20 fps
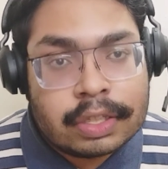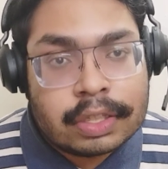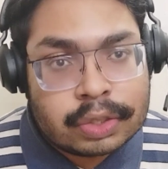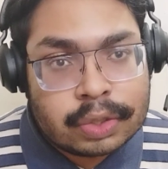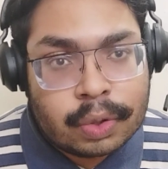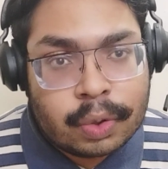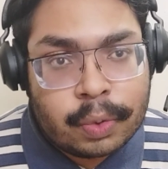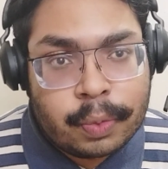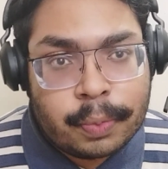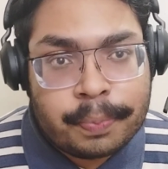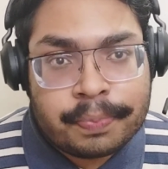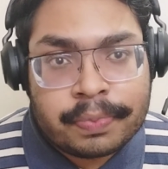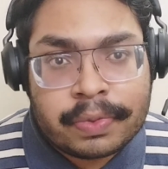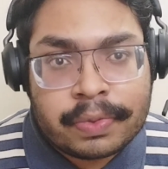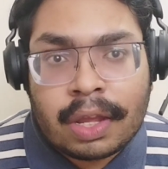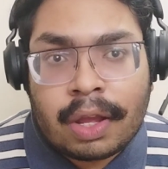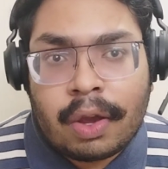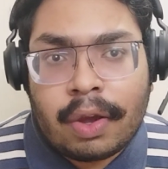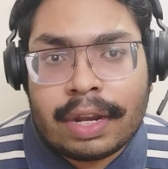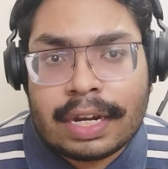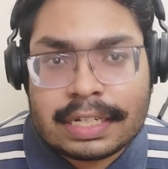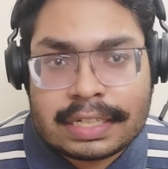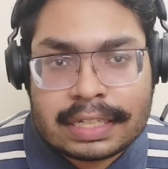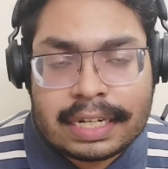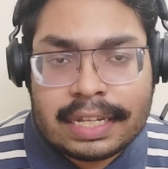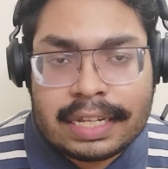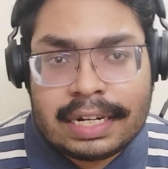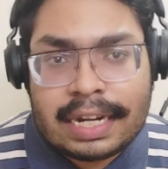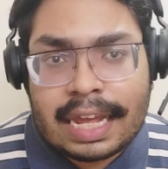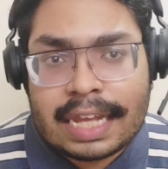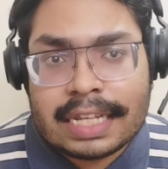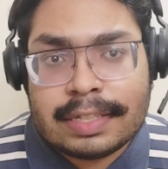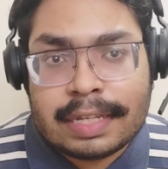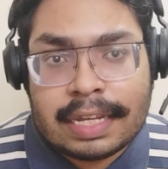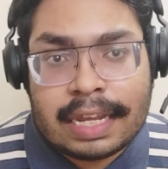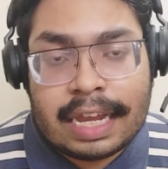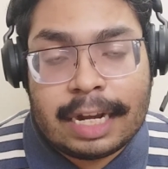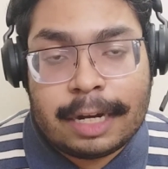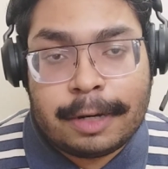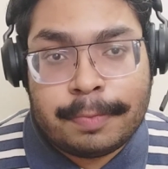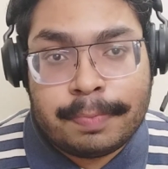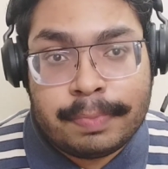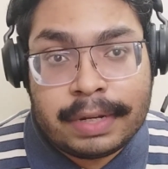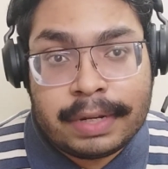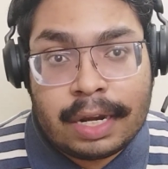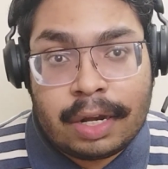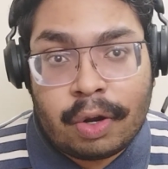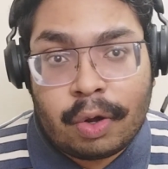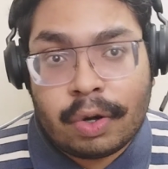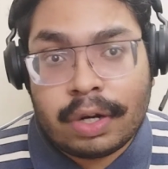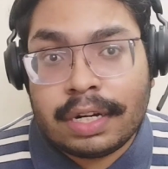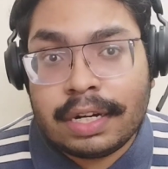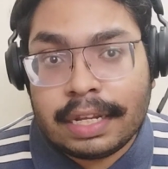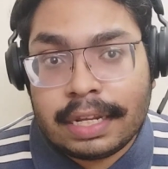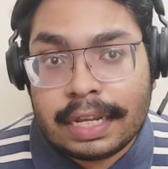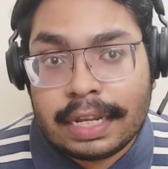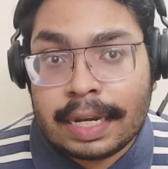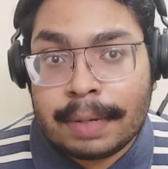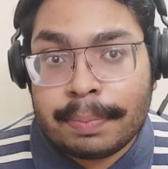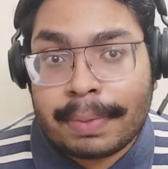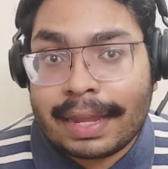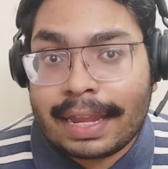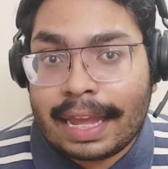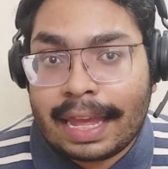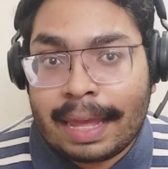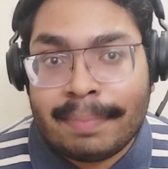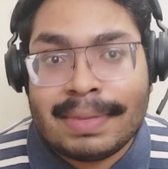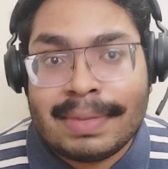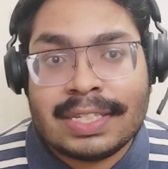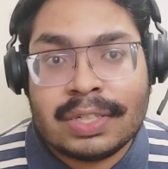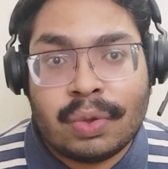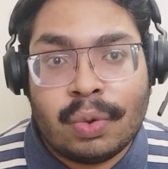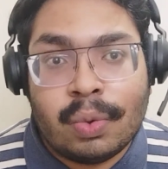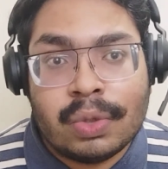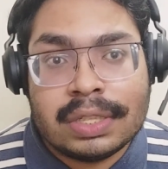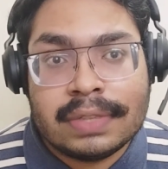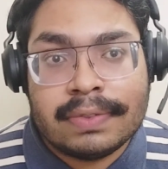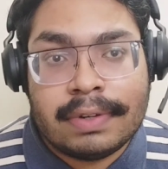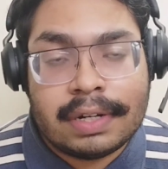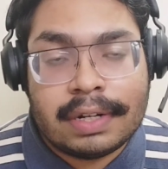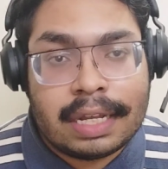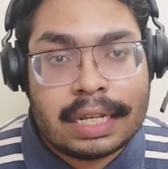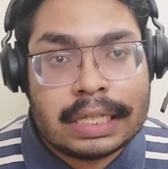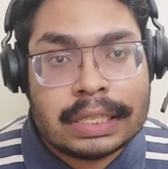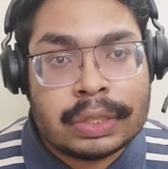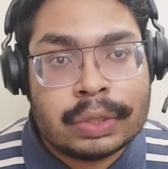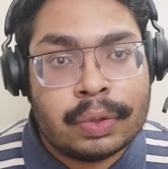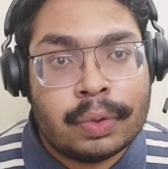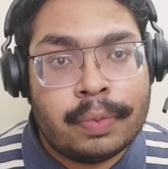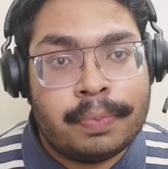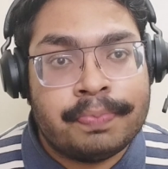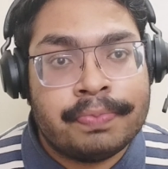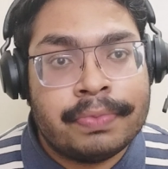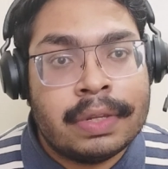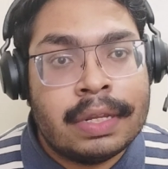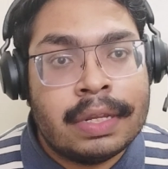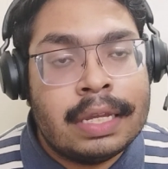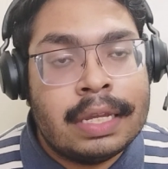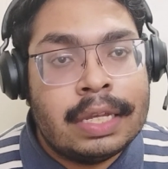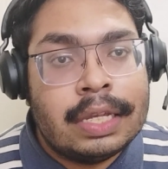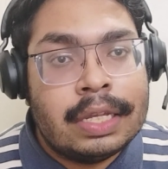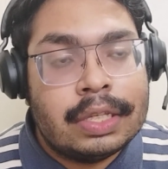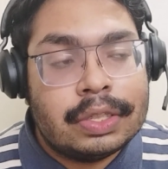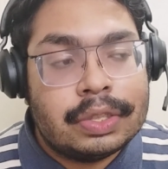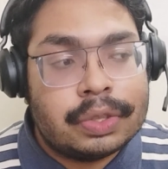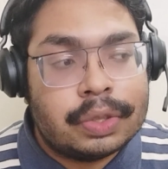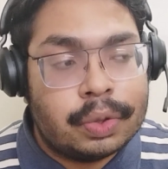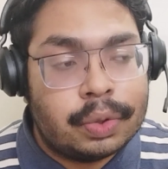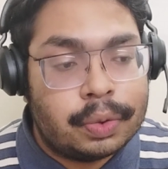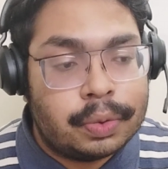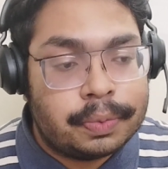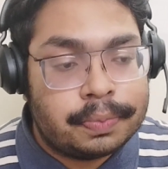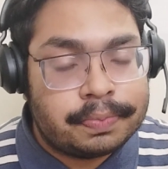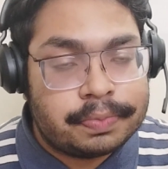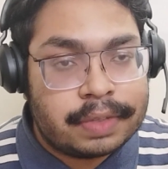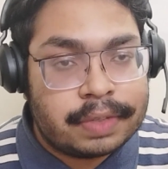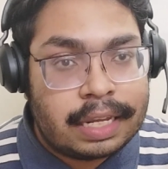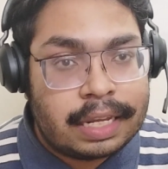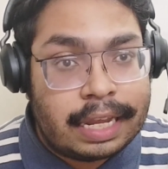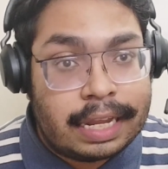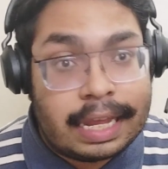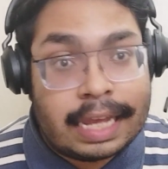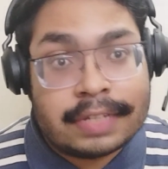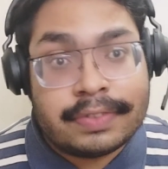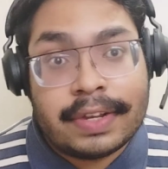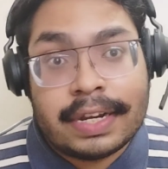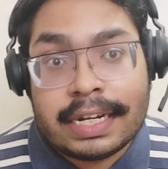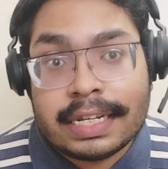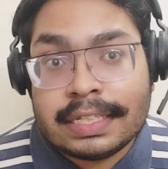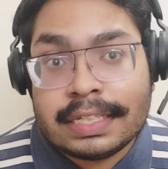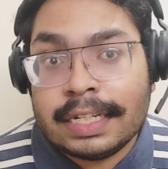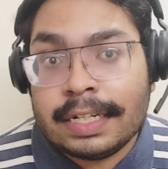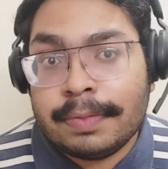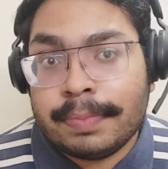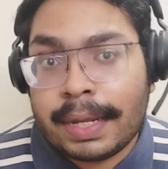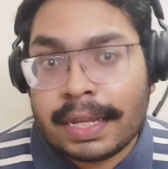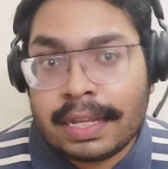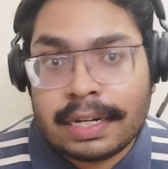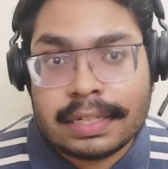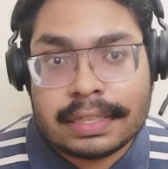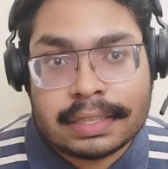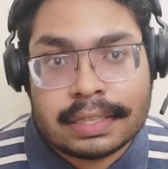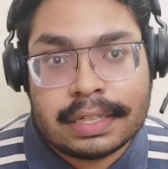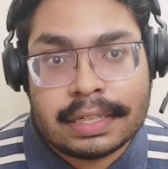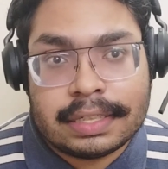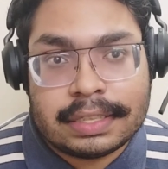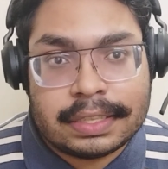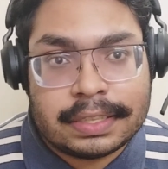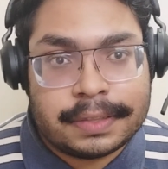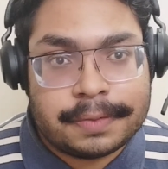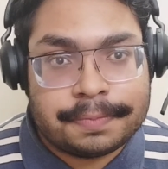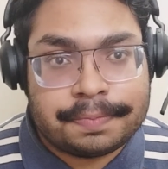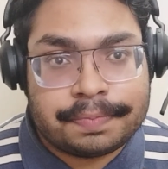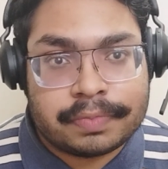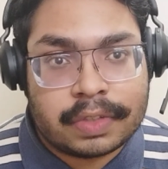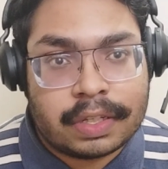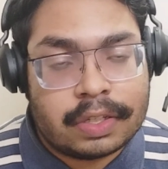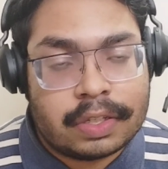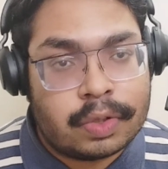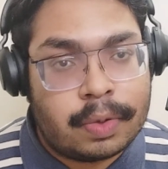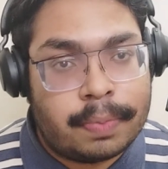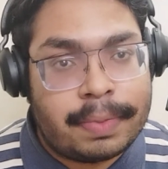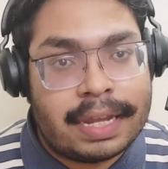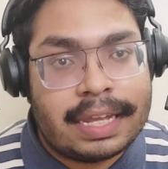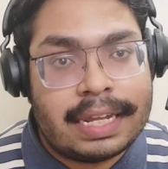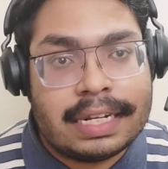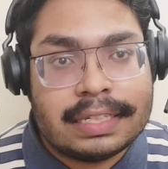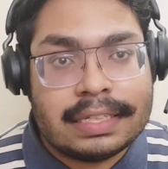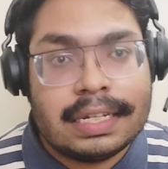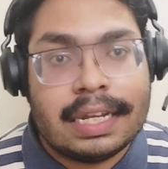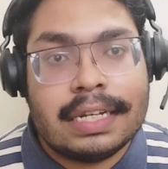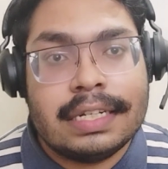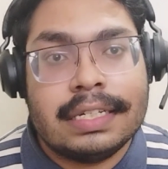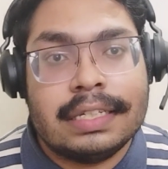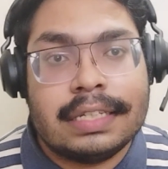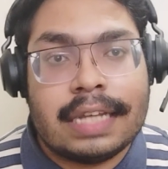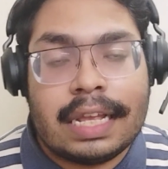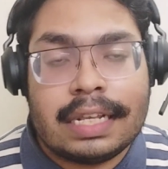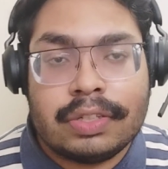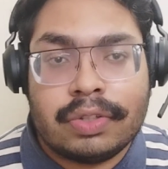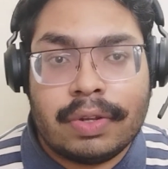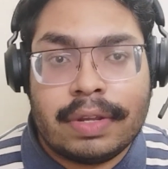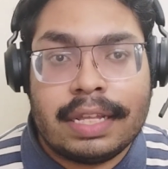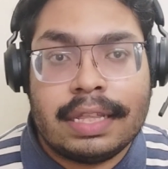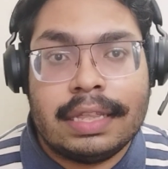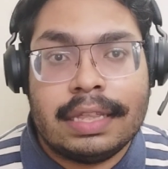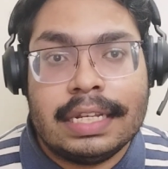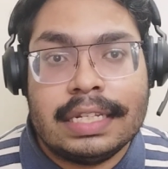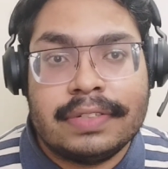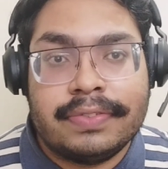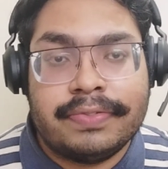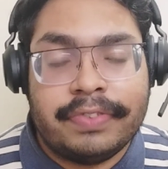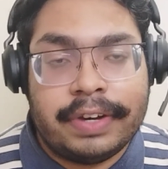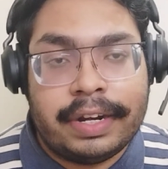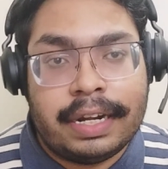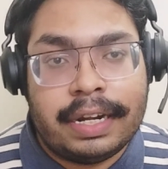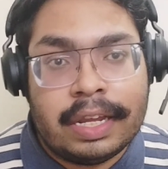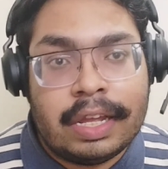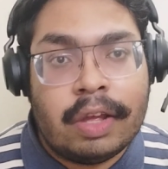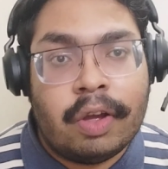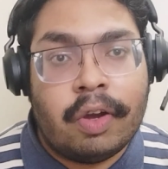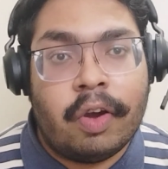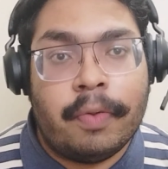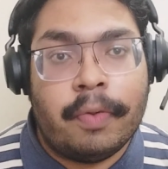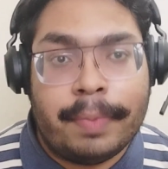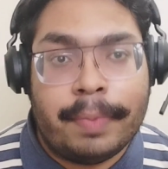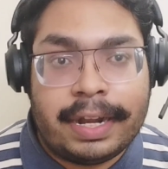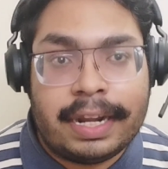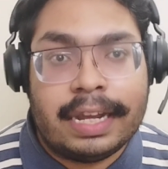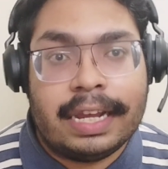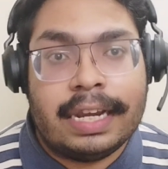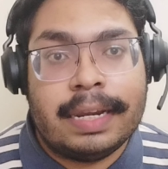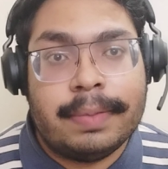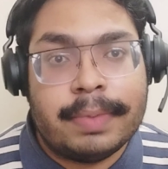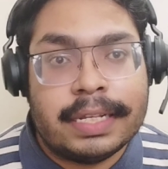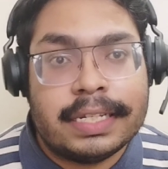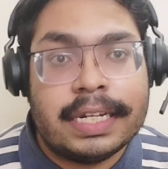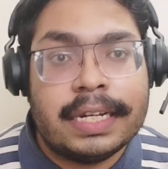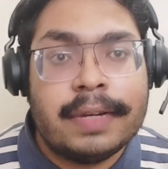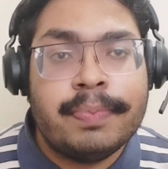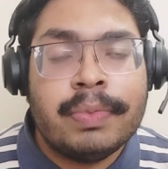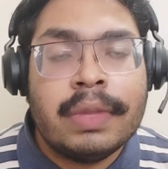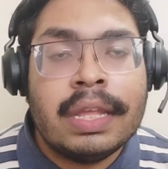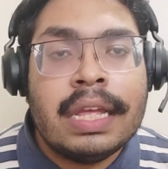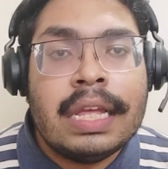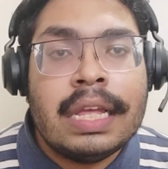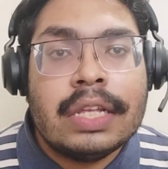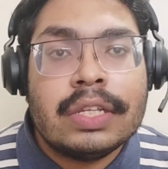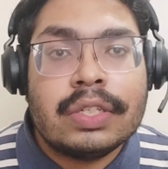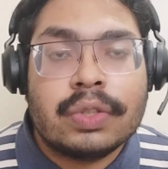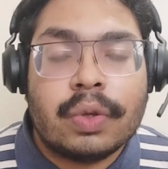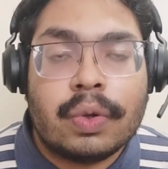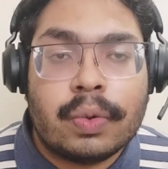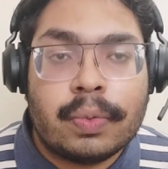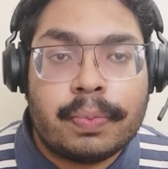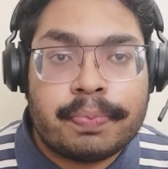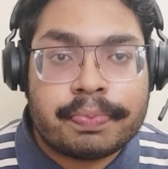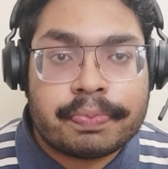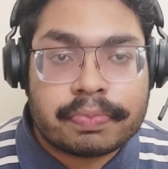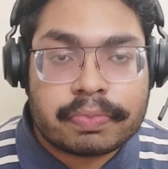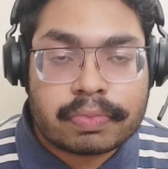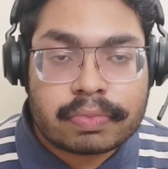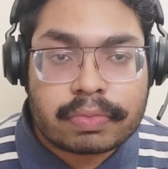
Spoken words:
So honestly, it has helped me a lot in my MS coursework also. So as well as in my research. So my research is also in this field of medical imaging. So